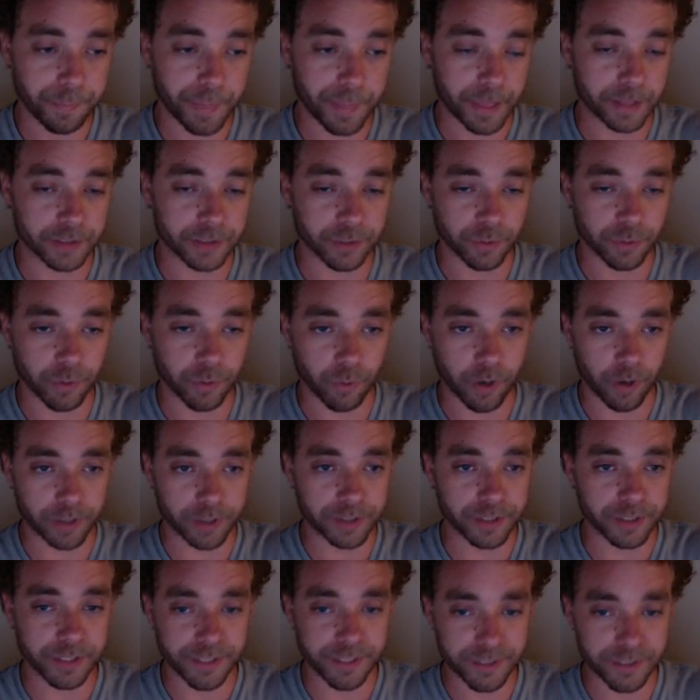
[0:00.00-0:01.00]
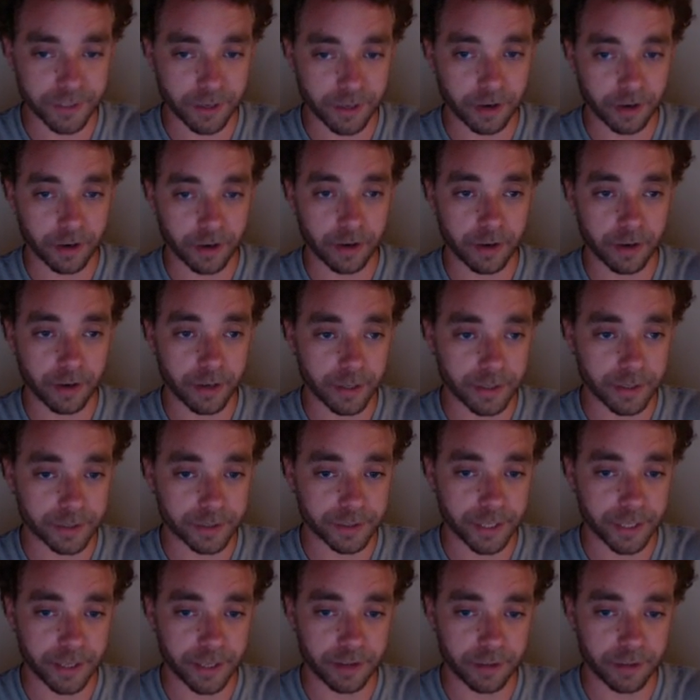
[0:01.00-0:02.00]
So we're watching this on
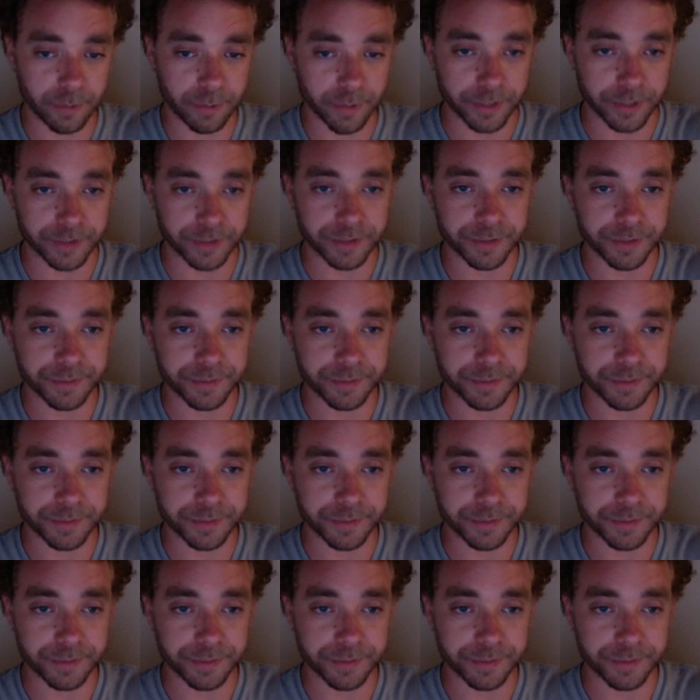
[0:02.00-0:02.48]
St. Louis.